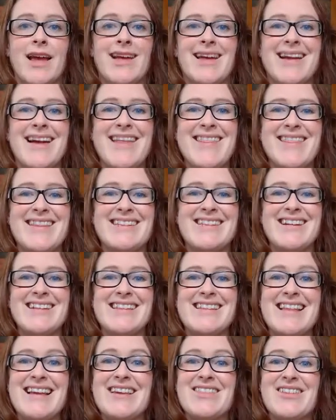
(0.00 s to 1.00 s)

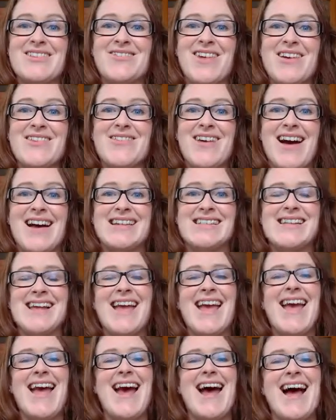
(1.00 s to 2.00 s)

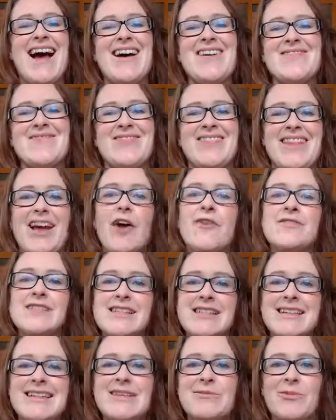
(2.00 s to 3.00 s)

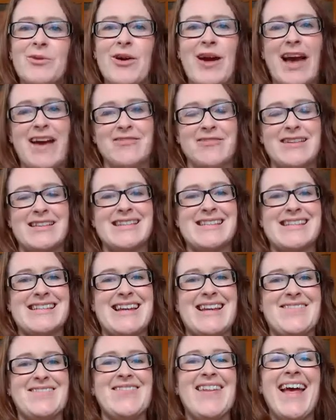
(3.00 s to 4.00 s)
obviously need more caffeine
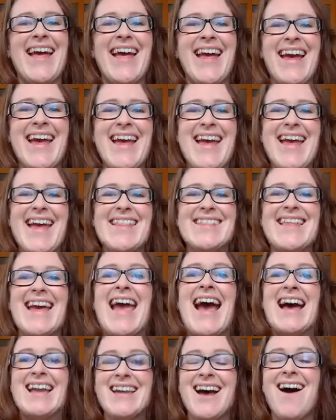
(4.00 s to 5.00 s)
today. They
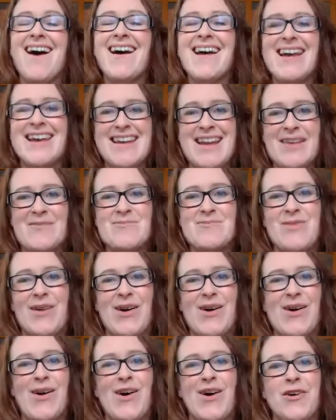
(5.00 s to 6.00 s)
had a higher number
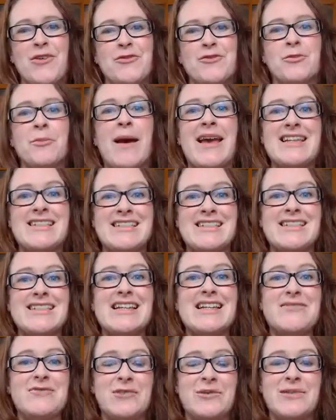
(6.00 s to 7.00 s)
of
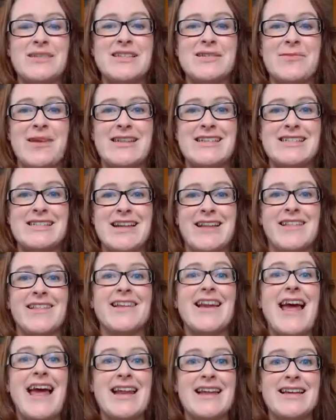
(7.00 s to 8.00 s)
patients living with dementia
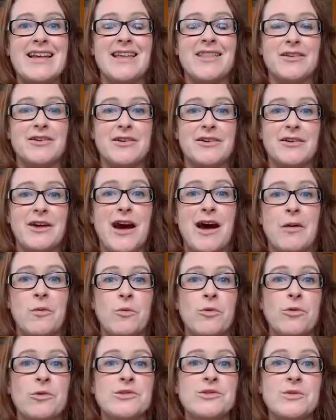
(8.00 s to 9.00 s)
than any other
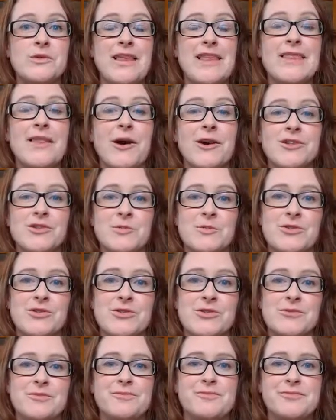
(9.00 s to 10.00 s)
wards within the hospital.